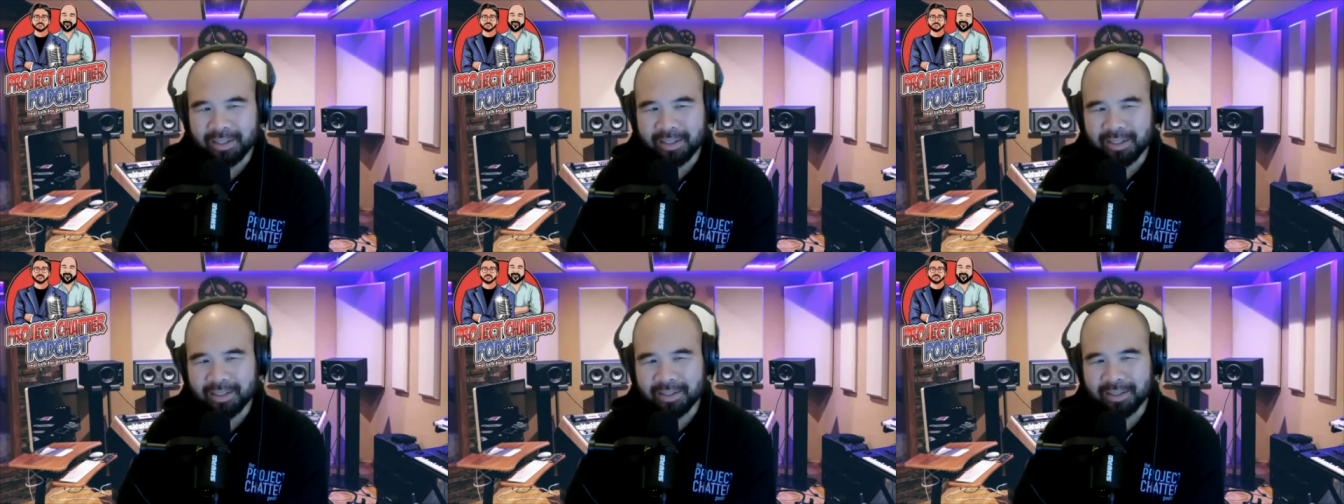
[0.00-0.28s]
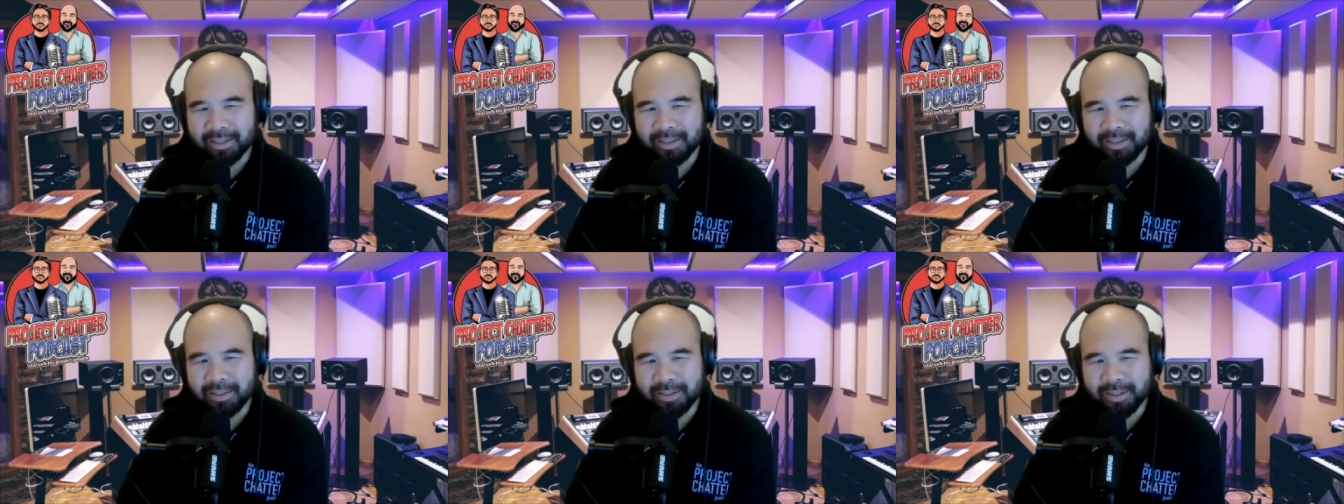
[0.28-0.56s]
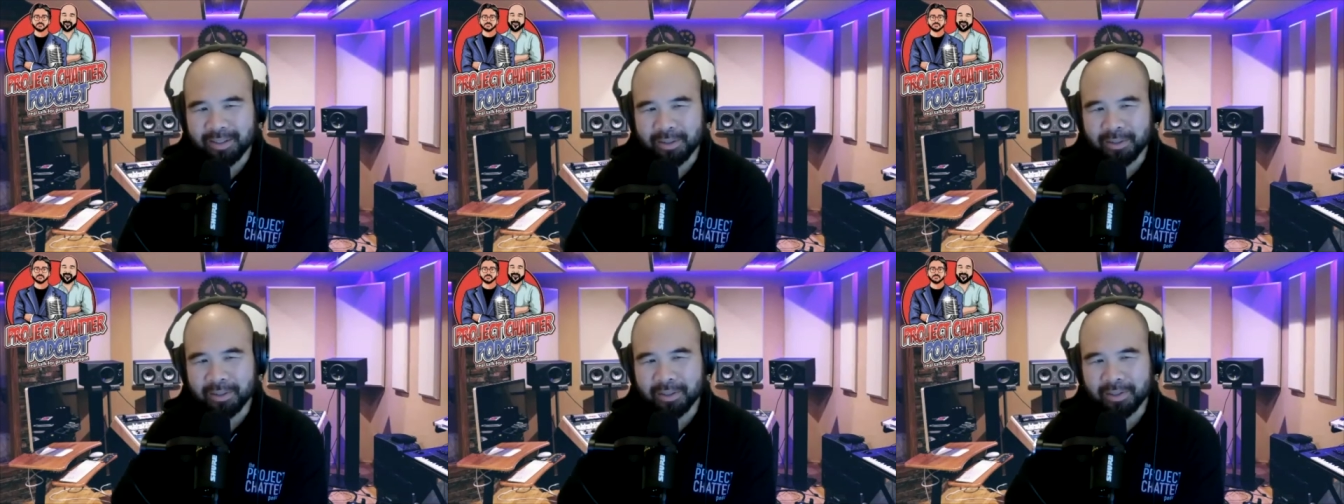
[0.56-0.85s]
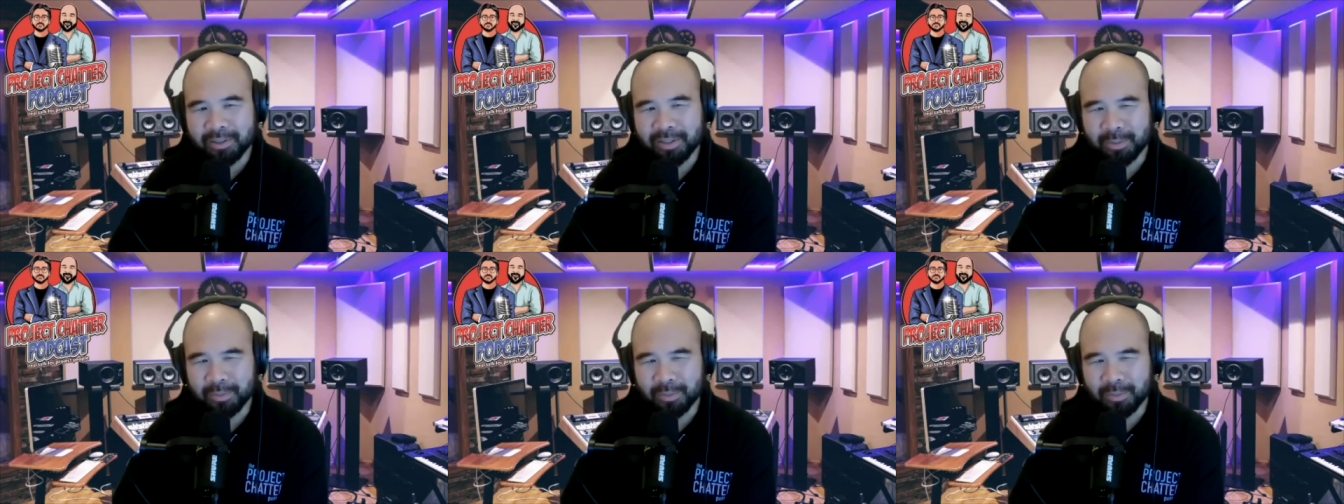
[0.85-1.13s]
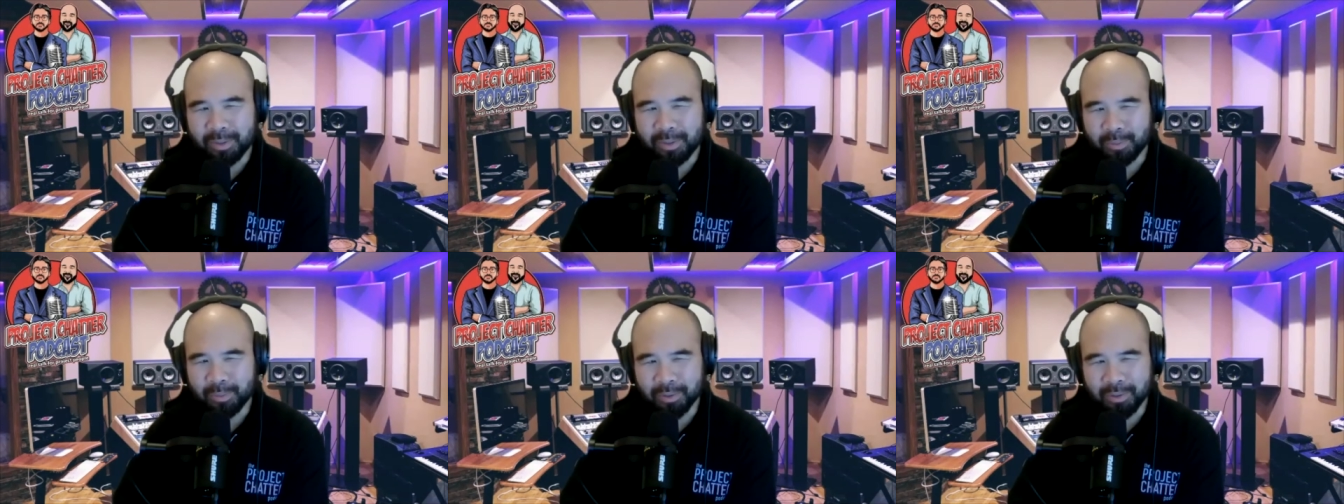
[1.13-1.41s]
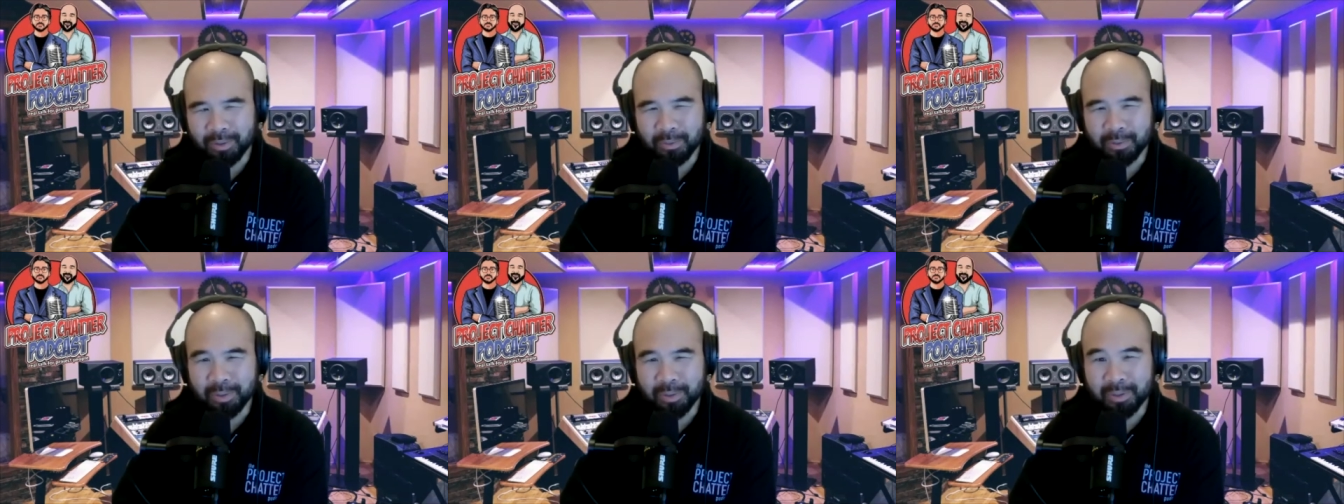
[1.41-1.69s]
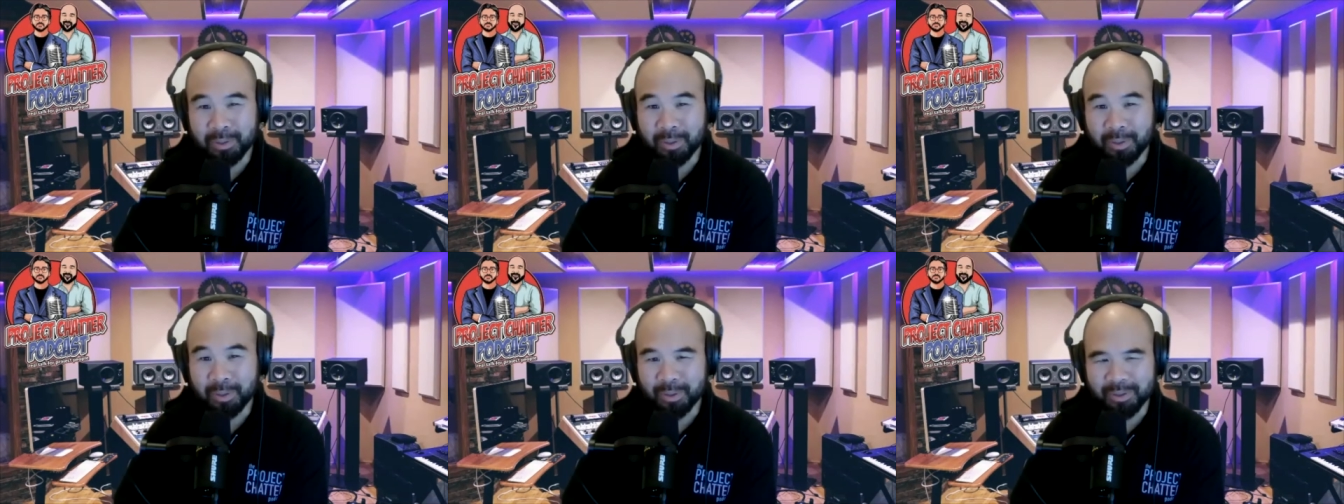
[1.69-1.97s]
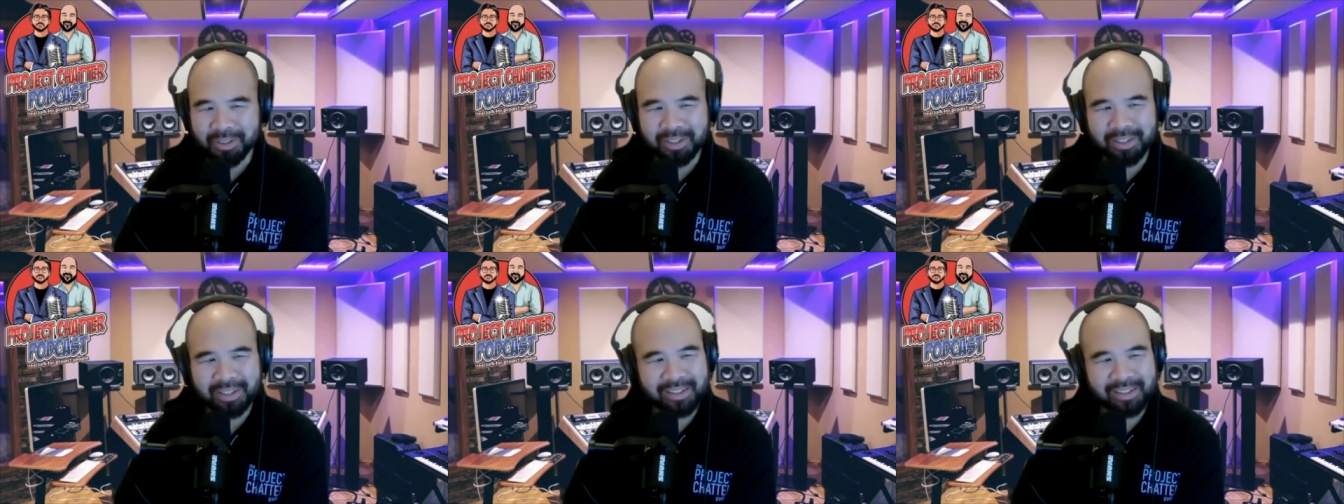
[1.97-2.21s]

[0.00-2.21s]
is that, you know, the symptom or the root cause.